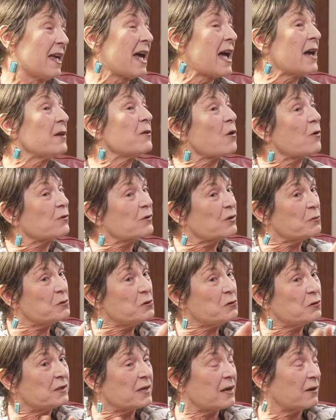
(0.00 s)
And also when
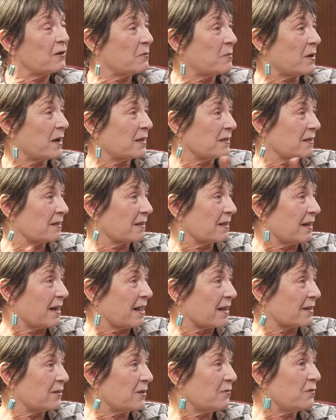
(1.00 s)
you say goodbye to the
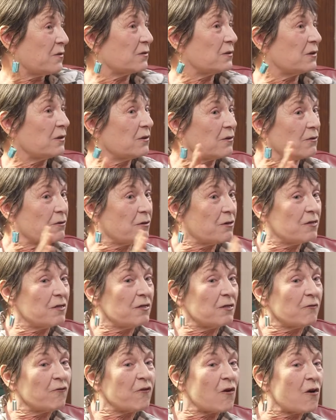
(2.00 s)
collective, you're
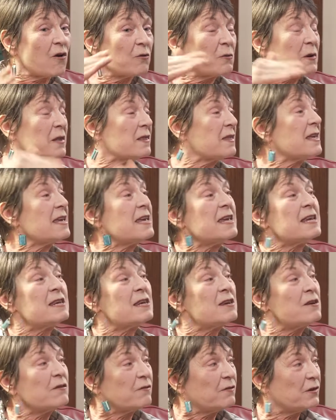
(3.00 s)
following the
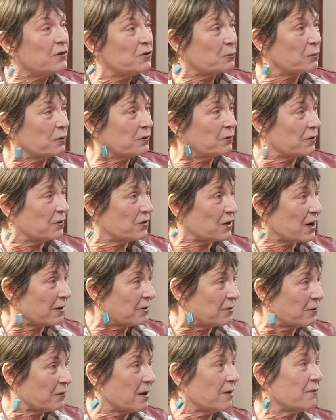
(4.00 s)
individual
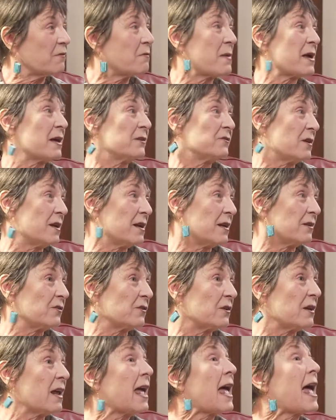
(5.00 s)
trajectory of
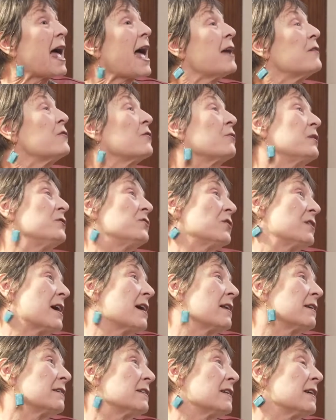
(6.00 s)
imagination and
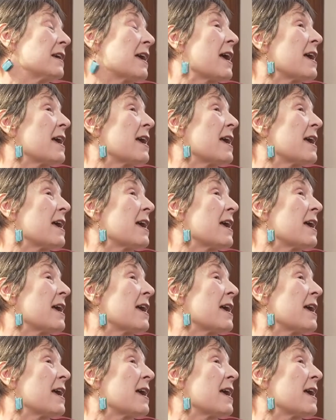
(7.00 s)
originality,